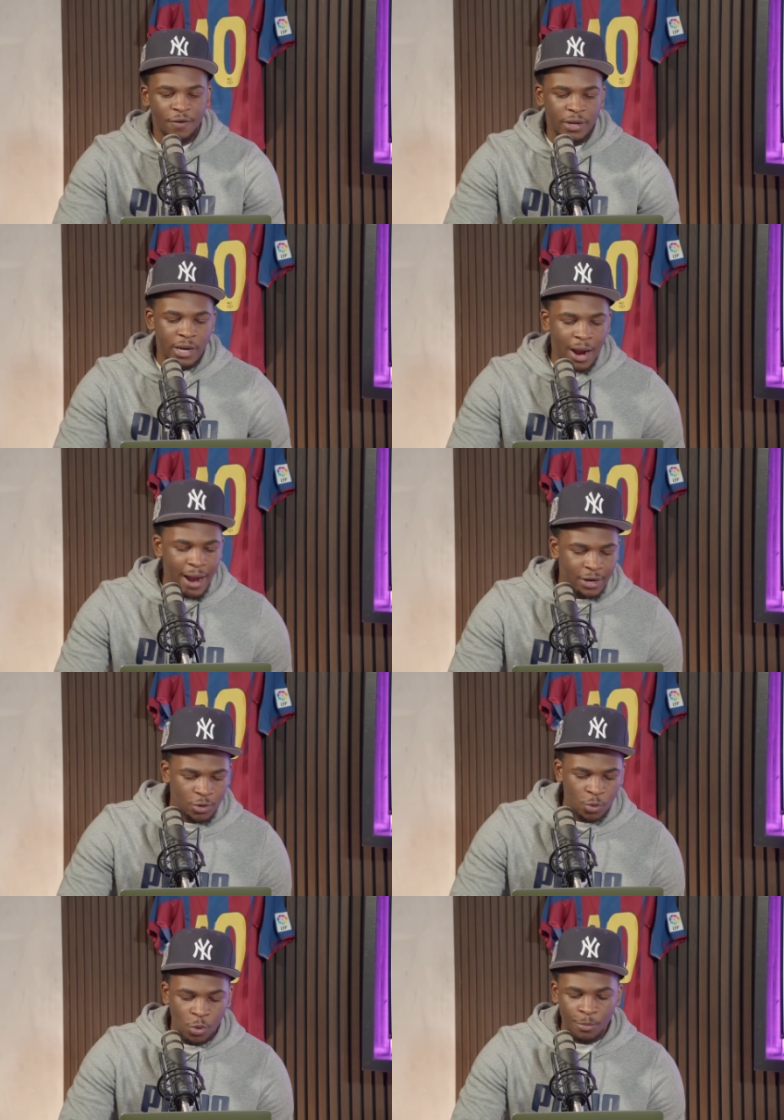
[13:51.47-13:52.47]
Fergie. All right,
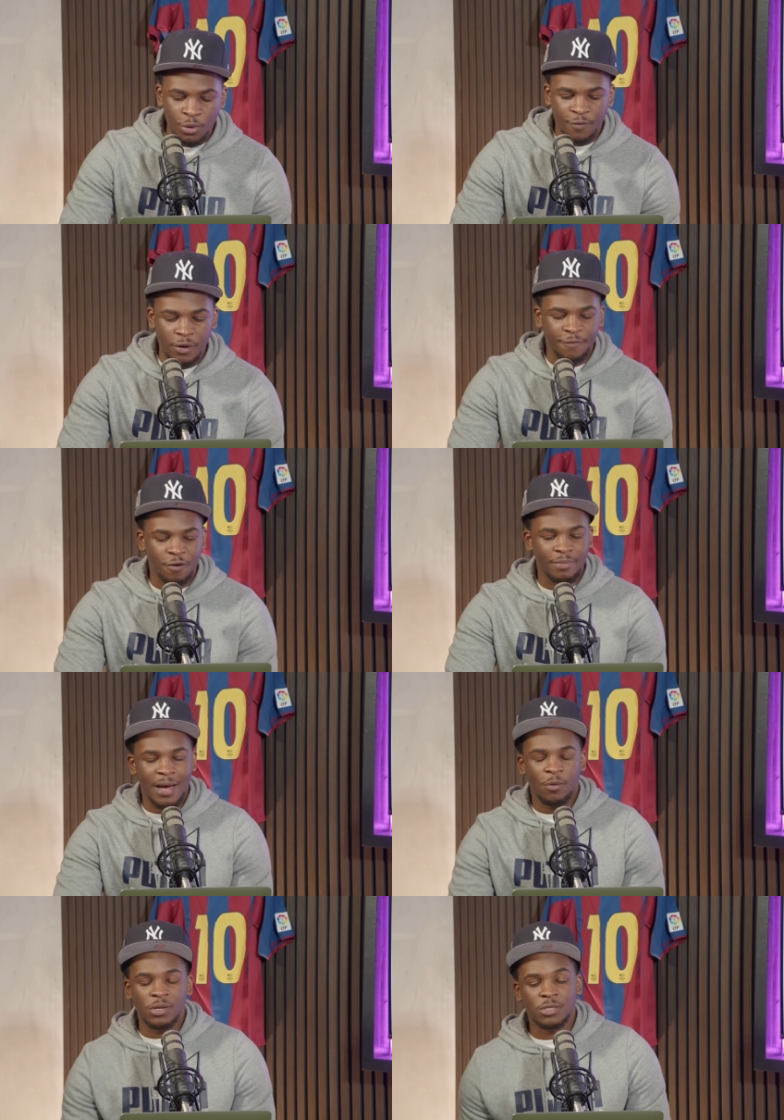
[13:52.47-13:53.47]
cool. We'll move on from
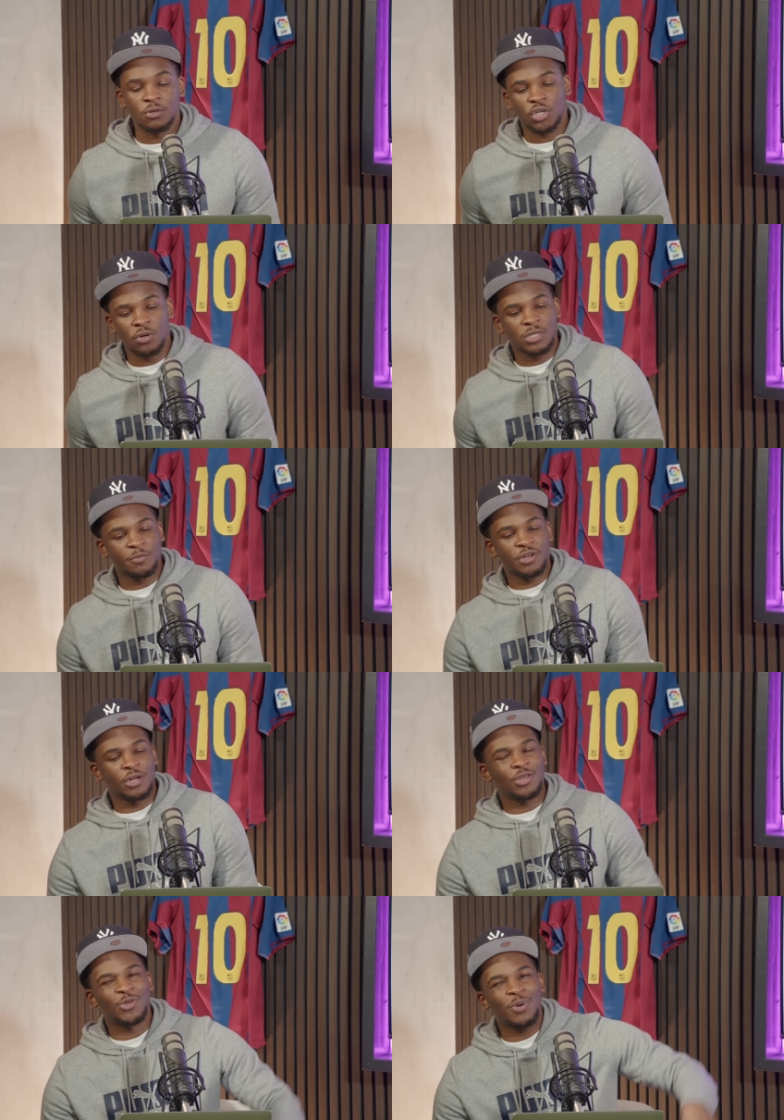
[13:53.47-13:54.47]
that one. So Jose
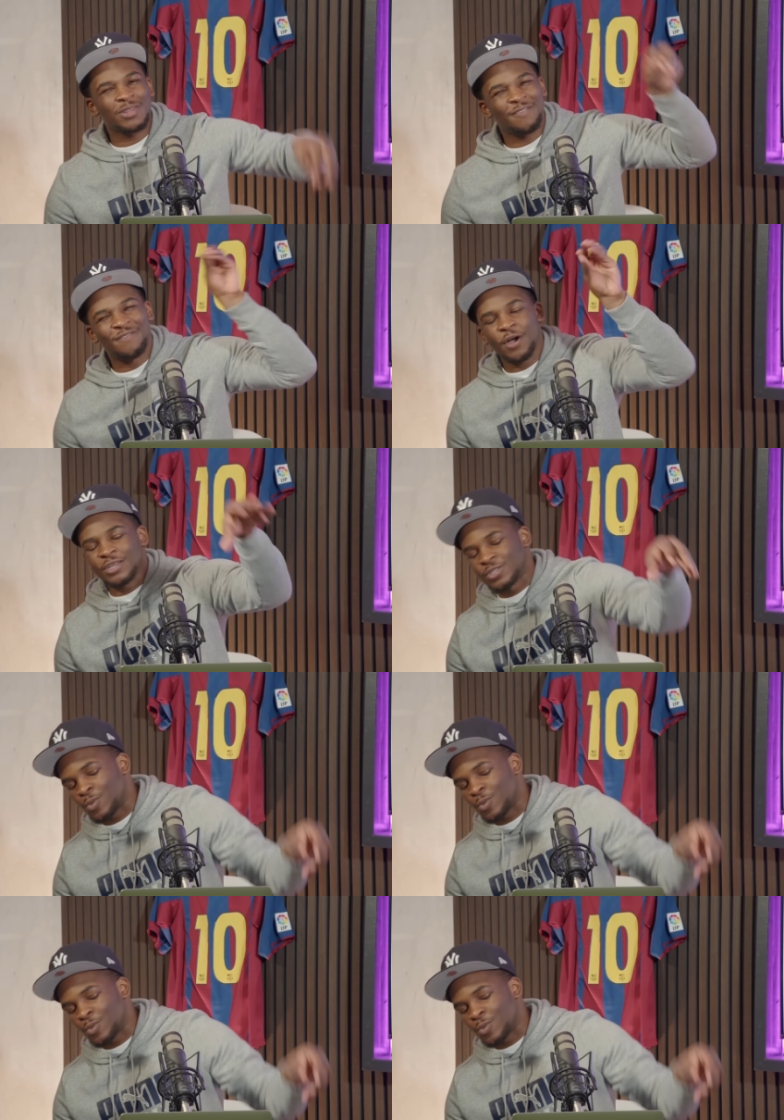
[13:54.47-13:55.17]
Mourinho, you are the first